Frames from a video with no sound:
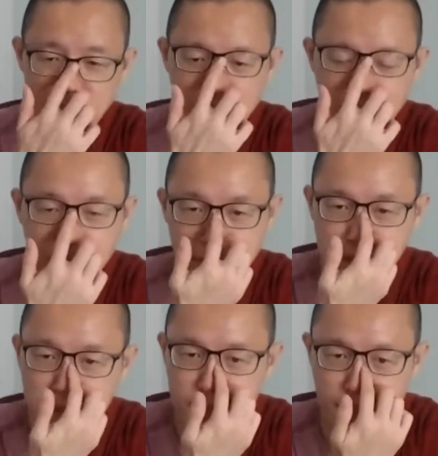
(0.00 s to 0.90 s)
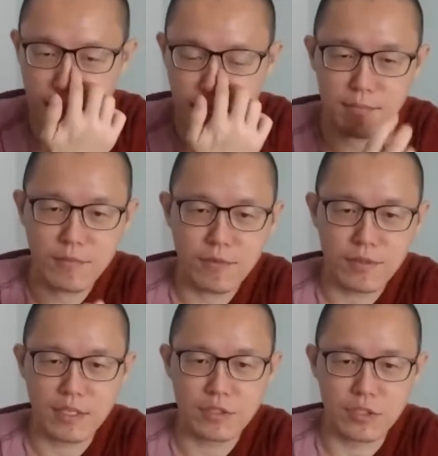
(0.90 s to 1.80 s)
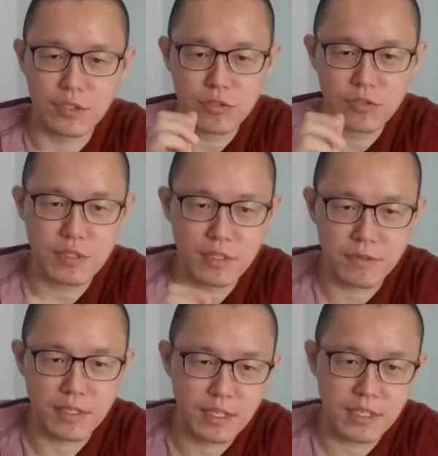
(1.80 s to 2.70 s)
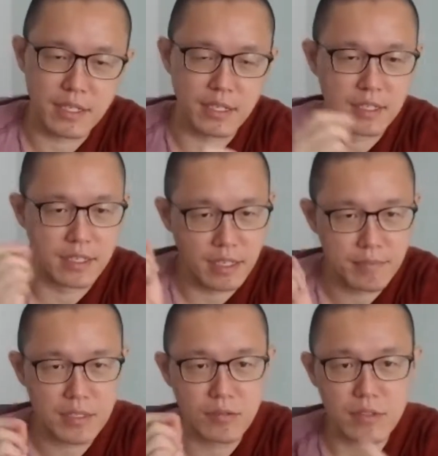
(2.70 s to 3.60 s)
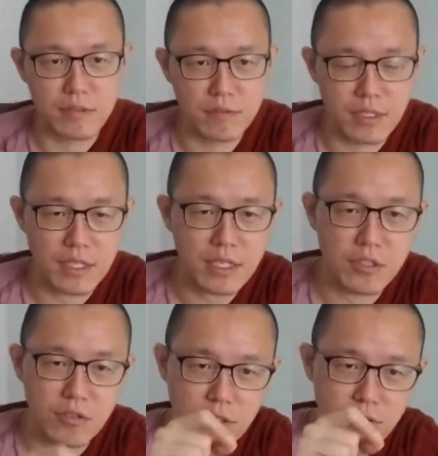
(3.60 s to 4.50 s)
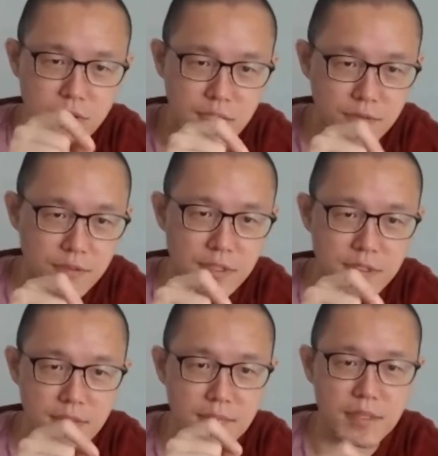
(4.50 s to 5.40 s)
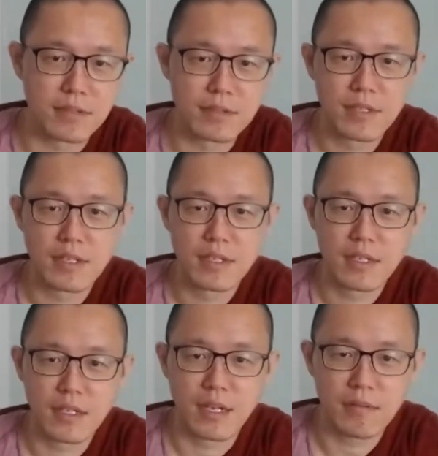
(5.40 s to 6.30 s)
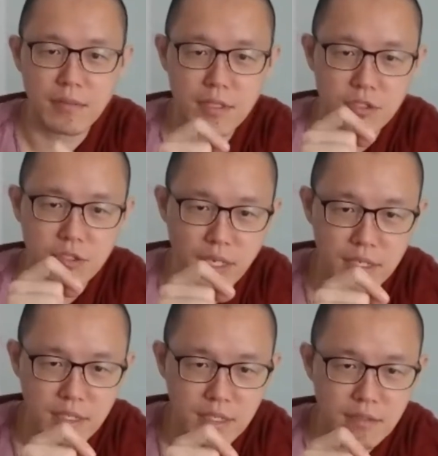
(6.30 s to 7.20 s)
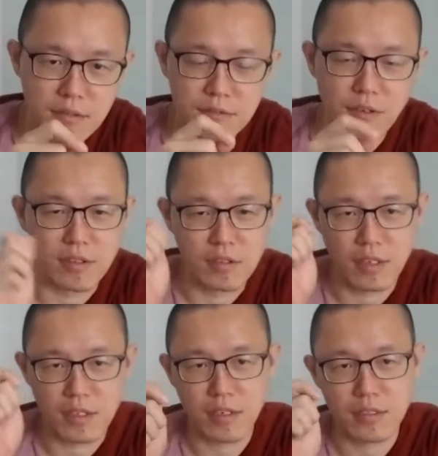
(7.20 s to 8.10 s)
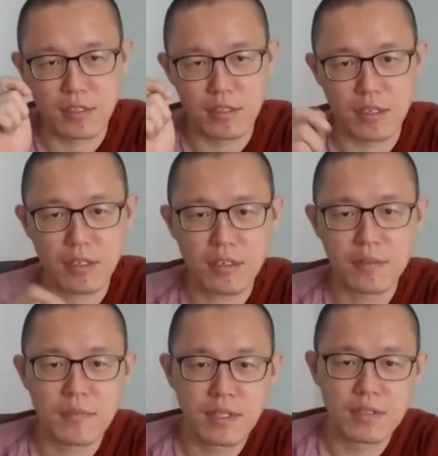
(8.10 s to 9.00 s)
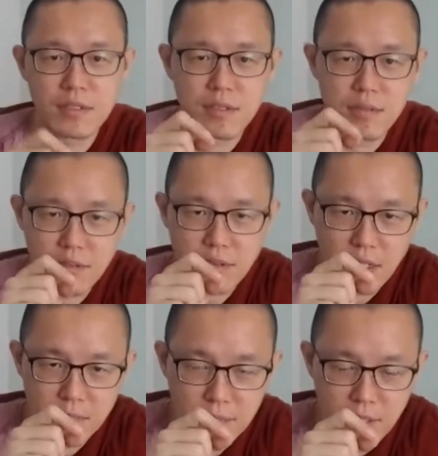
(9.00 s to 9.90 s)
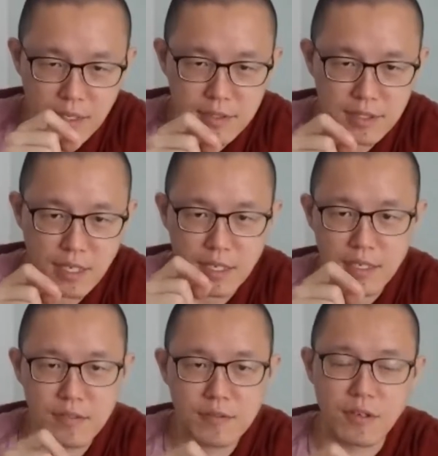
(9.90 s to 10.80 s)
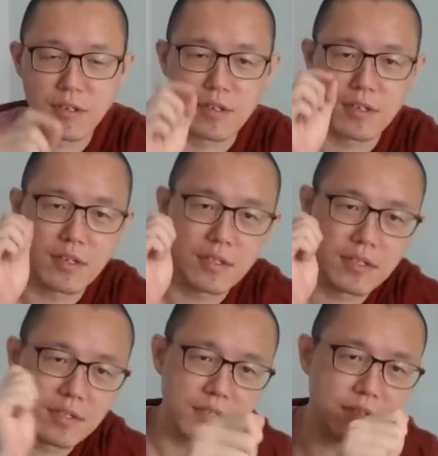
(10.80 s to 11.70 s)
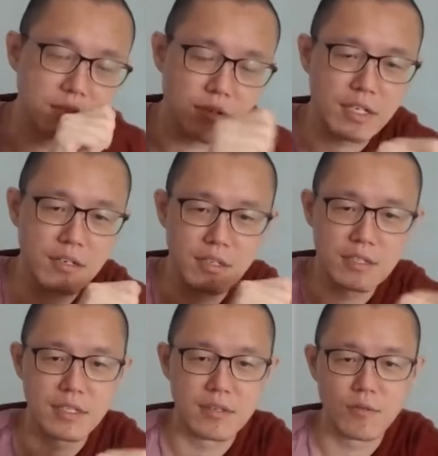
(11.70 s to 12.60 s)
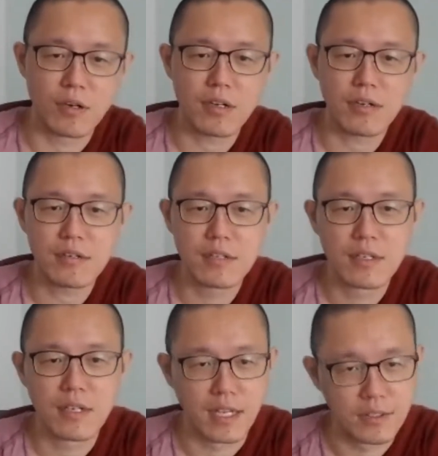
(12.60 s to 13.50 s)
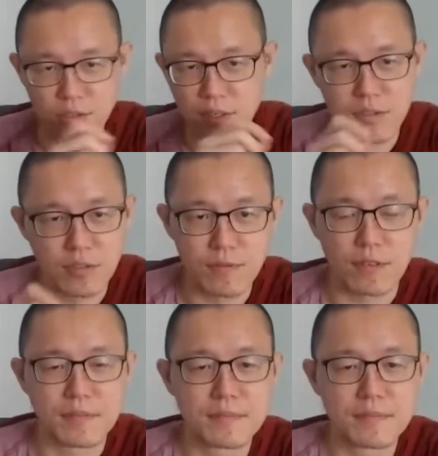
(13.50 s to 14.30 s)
for each time that she do different, the neighbor do differently, you use different symbol. Yeah, maybe triangle for knocking on the door, plus sign for knocking on the wall, and so on and so forth.